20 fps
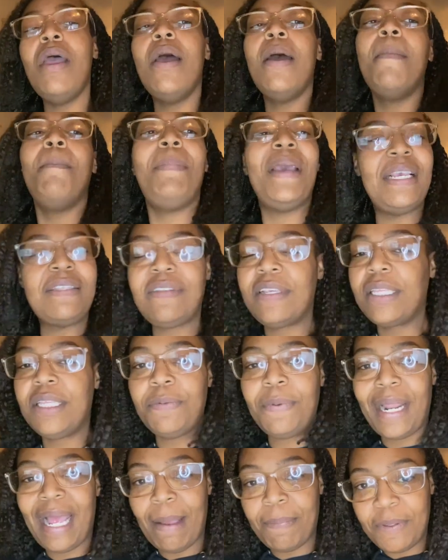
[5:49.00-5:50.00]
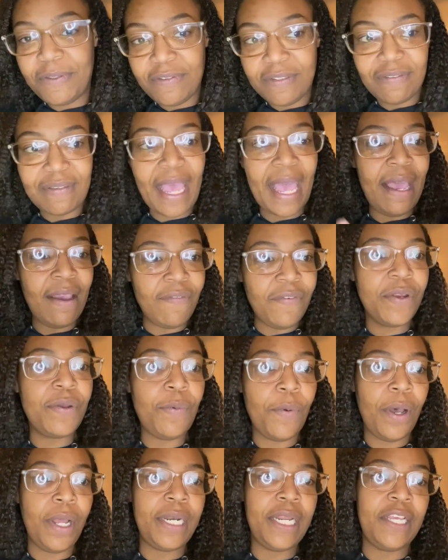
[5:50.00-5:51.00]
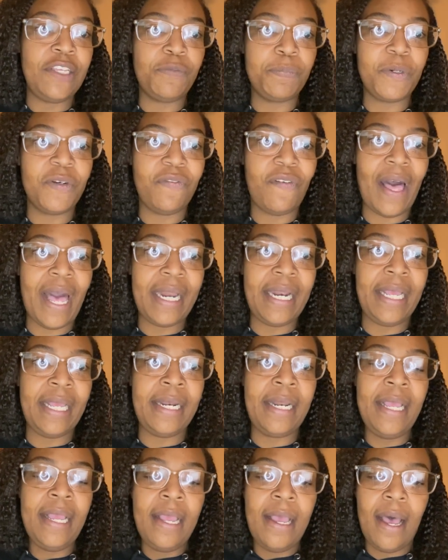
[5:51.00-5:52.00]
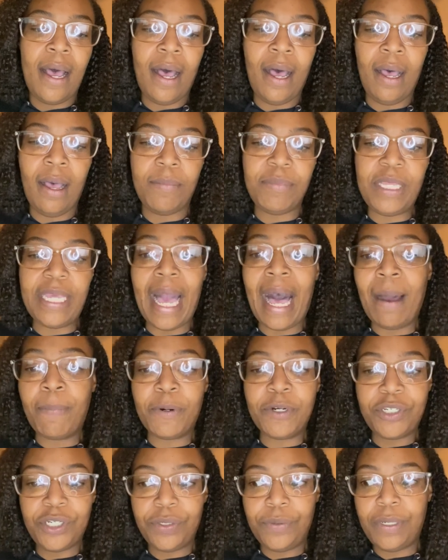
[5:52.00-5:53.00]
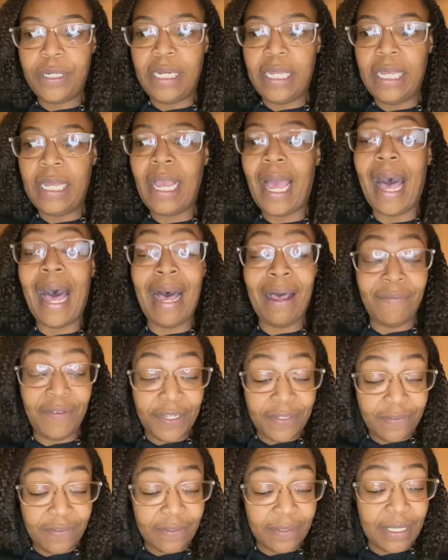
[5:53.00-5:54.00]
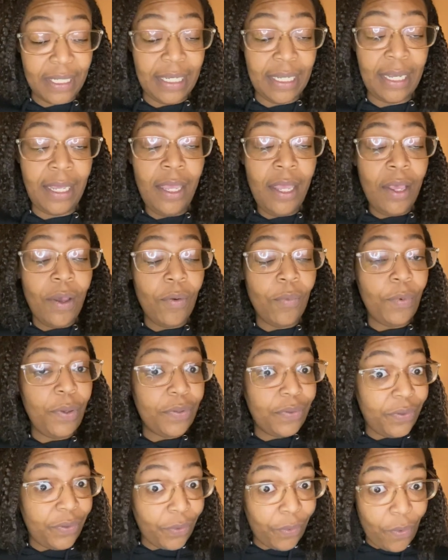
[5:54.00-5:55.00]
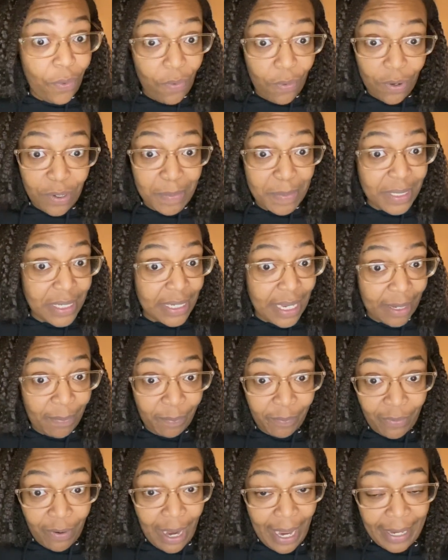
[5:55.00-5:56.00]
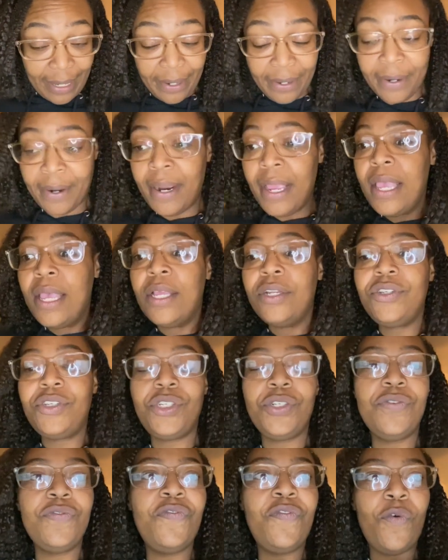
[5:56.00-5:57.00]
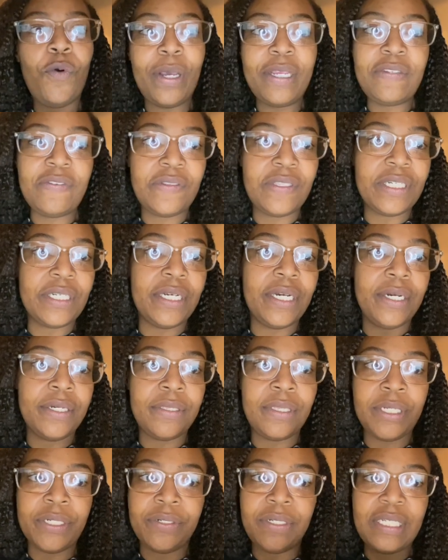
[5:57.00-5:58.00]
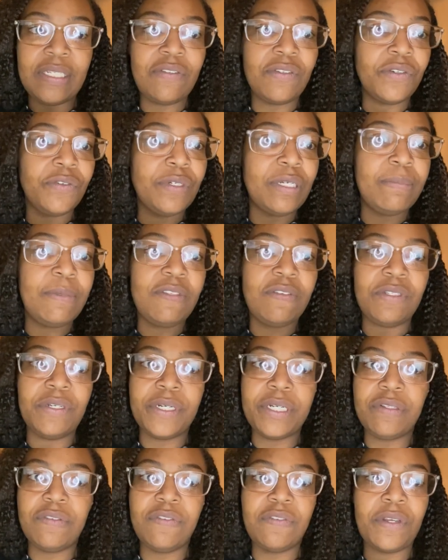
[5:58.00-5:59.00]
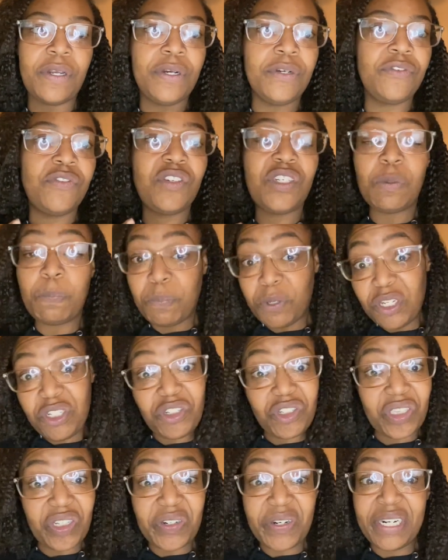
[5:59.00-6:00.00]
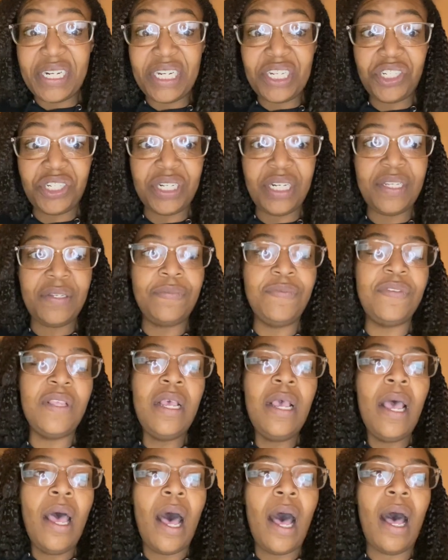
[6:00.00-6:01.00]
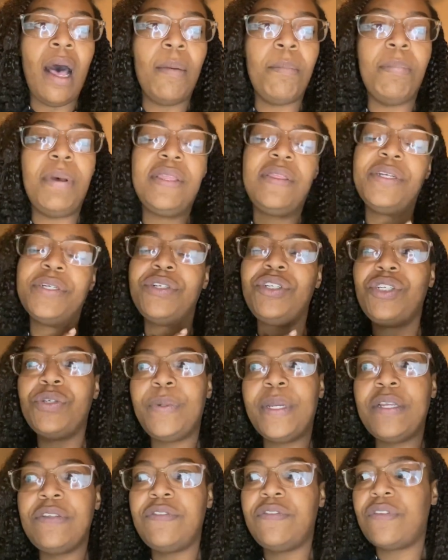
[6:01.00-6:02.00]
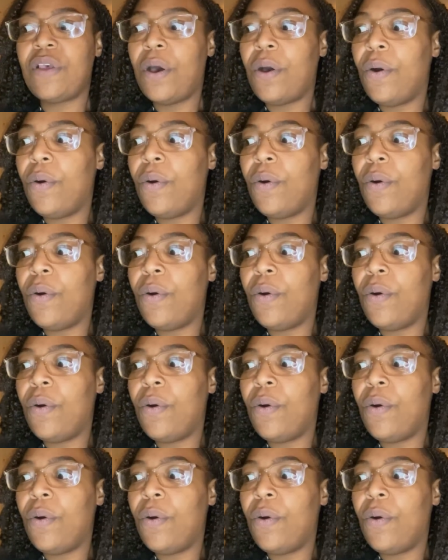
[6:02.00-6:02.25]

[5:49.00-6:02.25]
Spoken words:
basically what happens is everyone is provided the opportunity, obviously with decorum set prior, to voice their disagreements, their concerns, to push their initiatives, but they're doing so